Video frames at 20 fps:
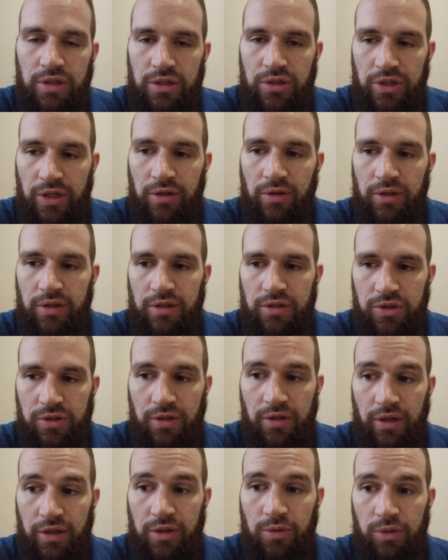generally,
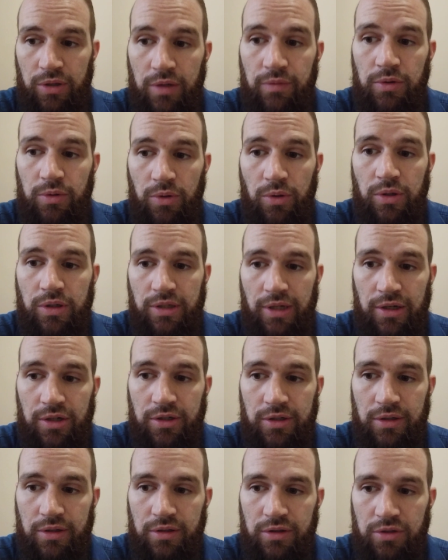inshallah, he'll give you your
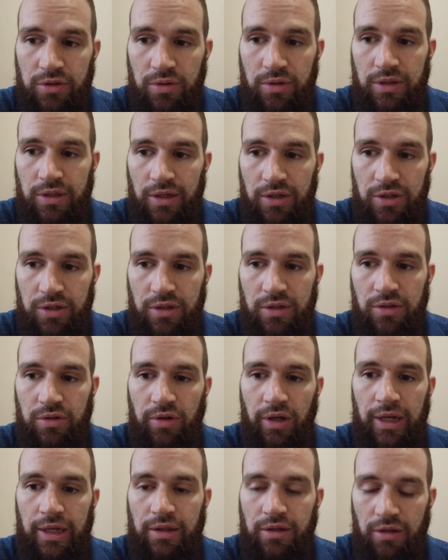intention. So your
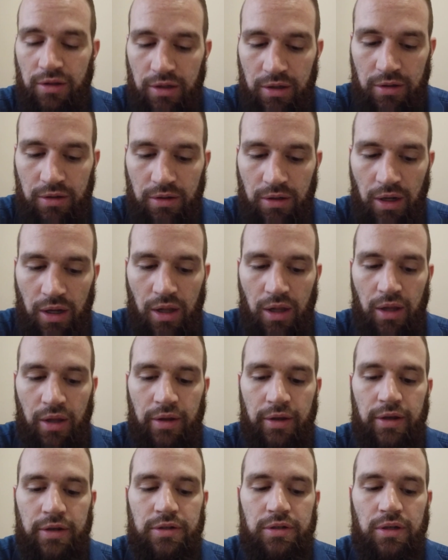intention in the
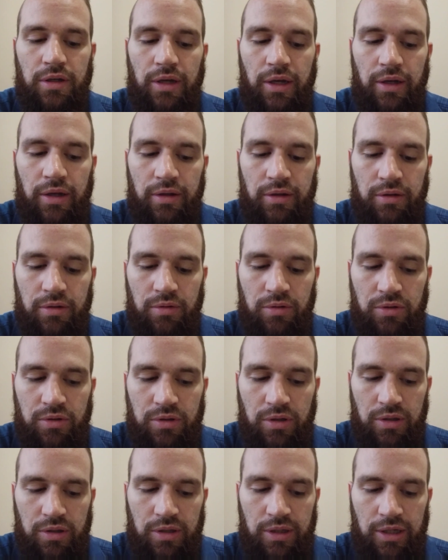dhikr is
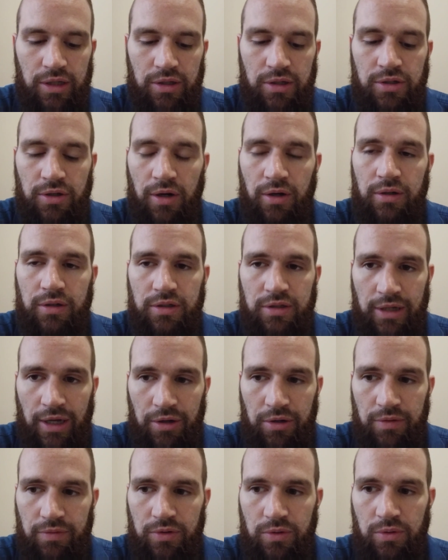to get the darkness
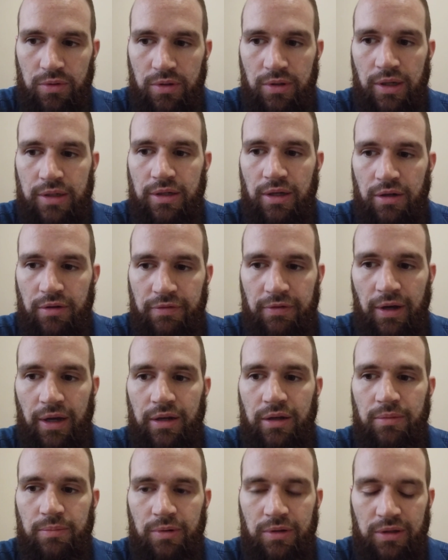out of you, to identify
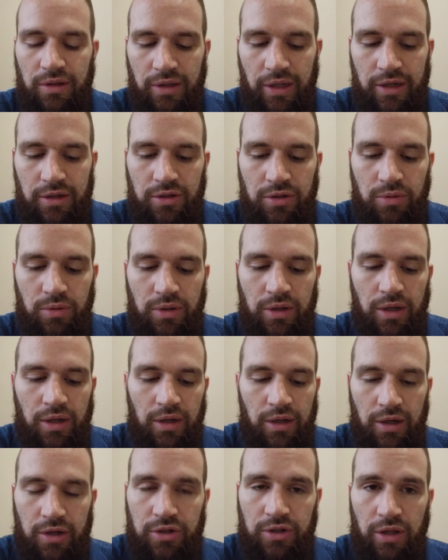it and bring the light to it.
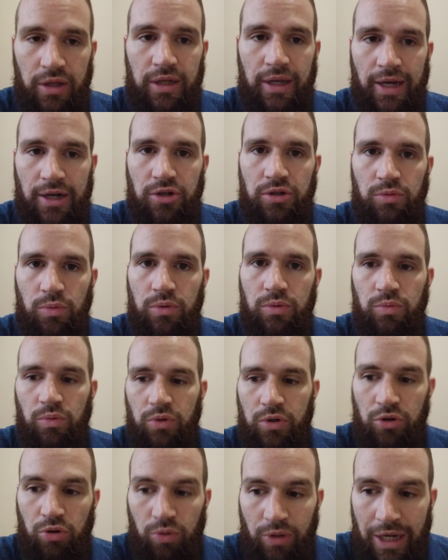Inshallah, he actually
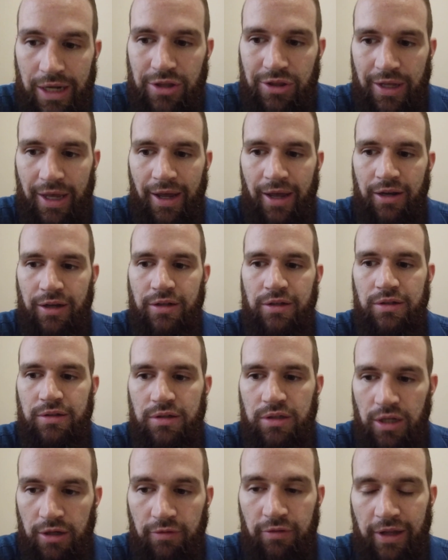will create that
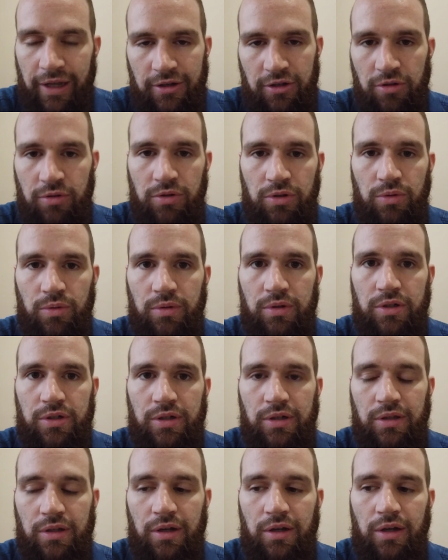and give that to you,
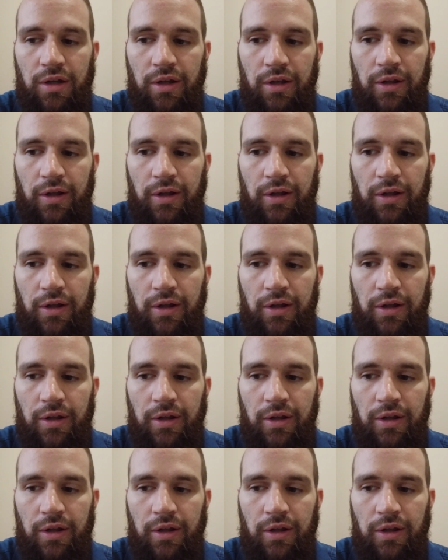inshallah.